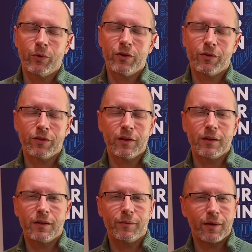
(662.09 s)
you're
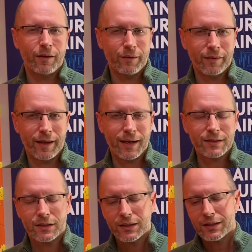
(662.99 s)
thinking about
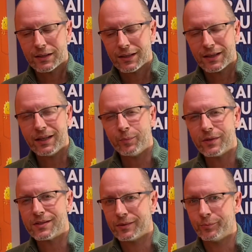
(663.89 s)
that, keep
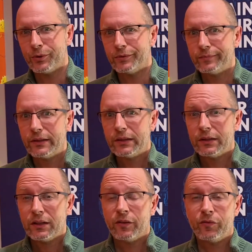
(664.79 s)
it simple.
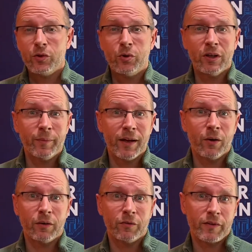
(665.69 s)
If you come
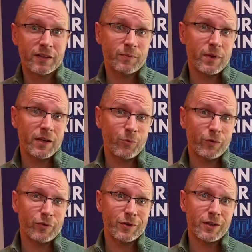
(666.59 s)
out of this meeting
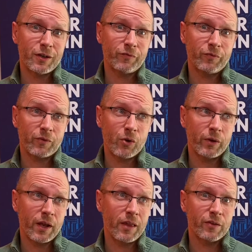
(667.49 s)
with yourself
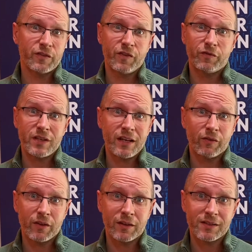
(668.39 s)
going, hey, there's 15
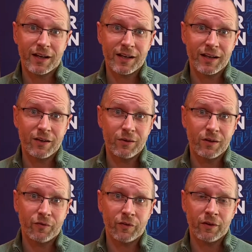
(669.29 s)
things that I need to do
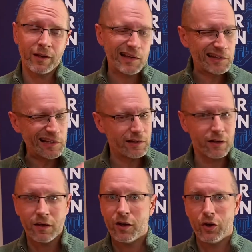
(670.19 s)
differently, you
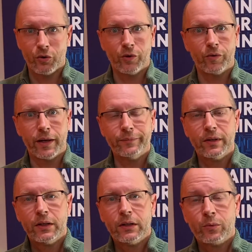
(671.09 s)
didn't do it right.
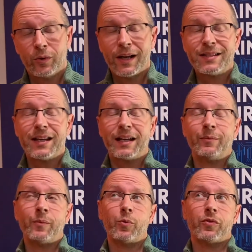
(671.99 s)
When I say
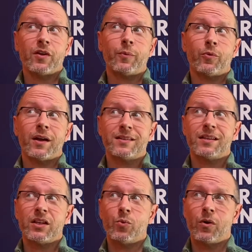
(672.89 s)
come up with the upgrades
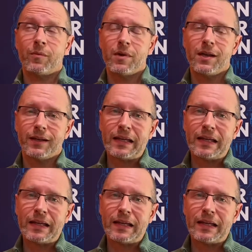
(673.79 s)
that you want to make,